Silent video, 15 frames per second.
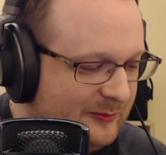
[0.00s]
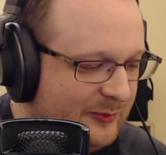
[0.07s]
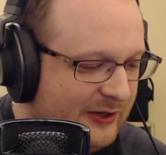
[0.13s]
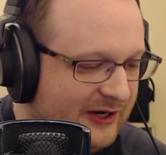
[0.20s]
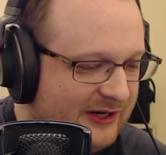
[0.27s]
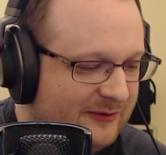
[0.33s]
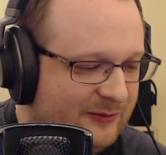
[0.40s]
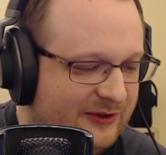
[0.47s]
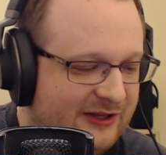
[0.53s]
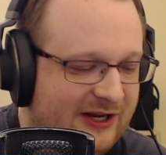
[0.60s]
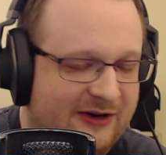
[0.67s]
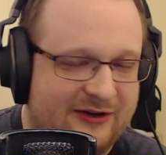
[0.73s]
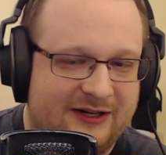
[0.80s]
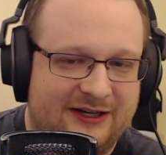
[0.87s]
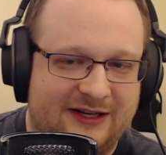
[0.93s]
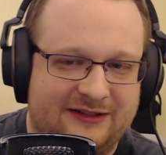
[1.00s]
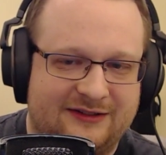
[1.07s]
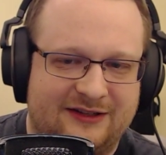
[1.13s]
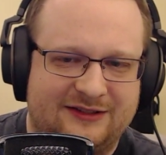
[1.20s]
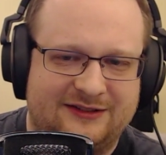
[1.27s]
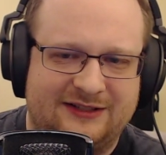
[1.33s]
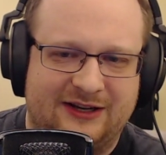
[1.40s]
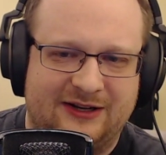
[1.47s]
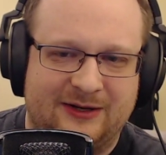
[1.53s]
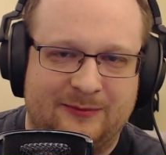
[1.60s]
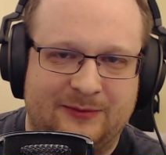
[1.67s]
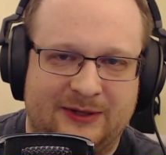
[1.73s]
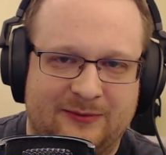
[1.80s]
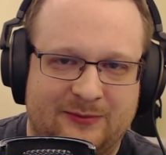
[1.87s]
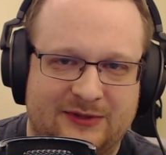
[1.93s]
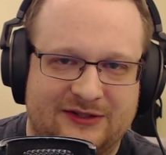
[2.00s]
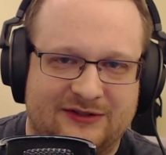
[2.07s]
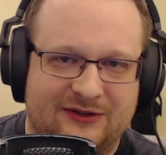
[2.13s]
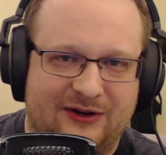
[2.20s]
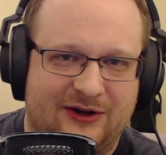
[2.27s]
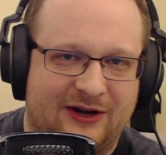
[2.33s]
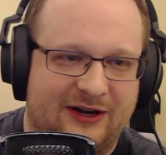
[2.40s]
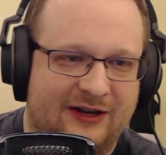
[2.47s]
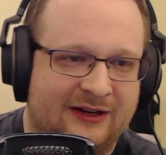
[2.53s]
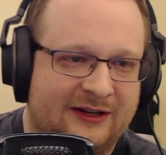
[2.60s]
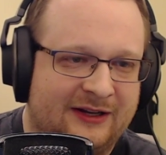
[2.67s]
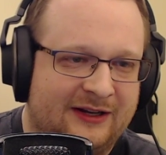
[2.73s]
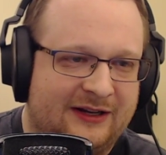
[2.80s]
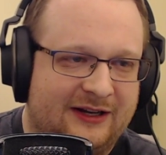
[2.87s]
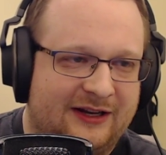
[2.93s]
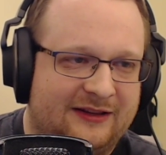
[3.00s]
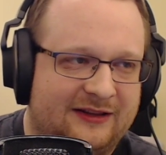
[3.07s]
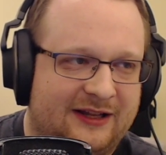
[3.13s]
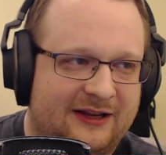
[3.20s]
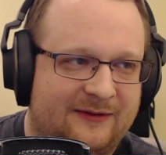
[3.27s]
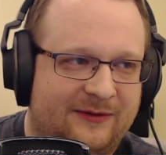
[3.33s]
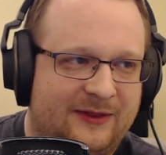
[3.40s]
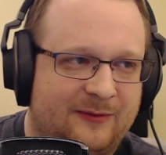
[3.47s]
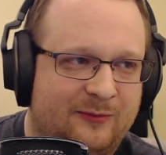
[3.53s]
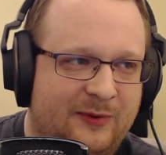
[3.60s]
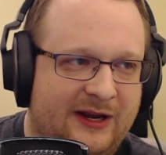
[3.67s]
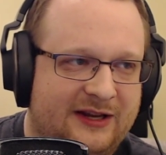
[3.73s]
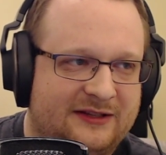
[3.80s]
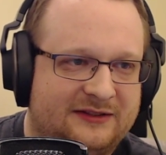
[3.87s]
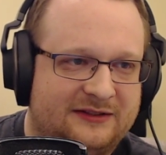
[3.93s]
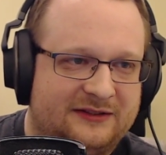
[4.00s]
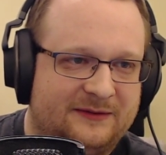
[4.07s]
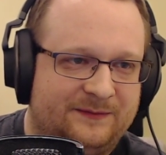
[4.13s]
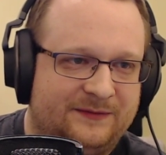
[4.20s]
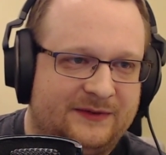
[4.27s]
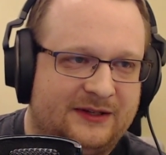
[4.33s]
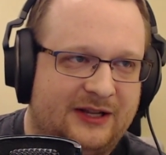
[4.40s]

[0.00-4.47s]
but without it, it does sound a bit bizarre in that the bass